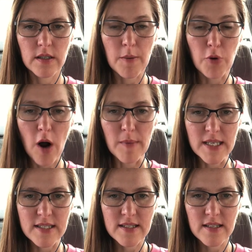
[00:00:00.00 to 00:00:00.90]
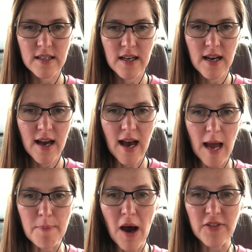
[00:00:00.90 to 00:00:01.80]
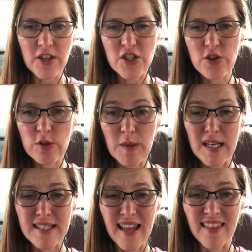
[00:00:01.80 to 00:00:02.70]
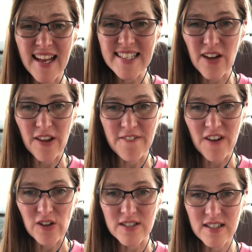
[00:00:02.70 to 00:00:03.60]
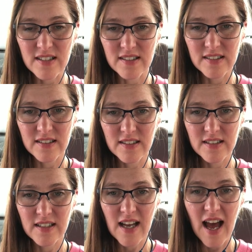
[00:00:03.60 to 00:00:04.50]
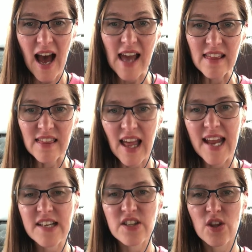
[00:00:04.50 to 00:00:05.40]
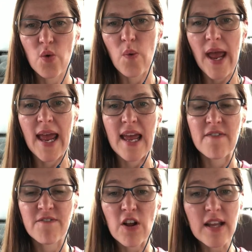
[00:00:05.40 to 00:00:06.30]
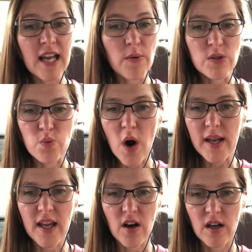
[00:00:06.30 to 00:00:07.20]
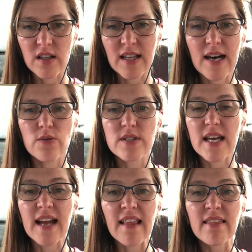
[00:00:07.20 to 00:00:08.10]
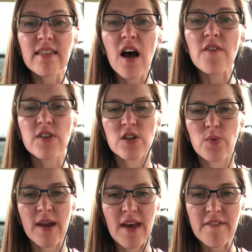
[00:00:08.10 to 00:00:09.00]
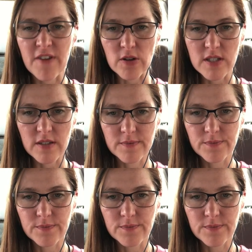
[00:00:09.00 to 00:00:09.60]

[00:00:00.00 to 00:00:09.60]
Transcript: a promise. I bought the shoes because I liked how they felt. I liked the way it felt, like I was walking on clouds, and I loved the way that felt.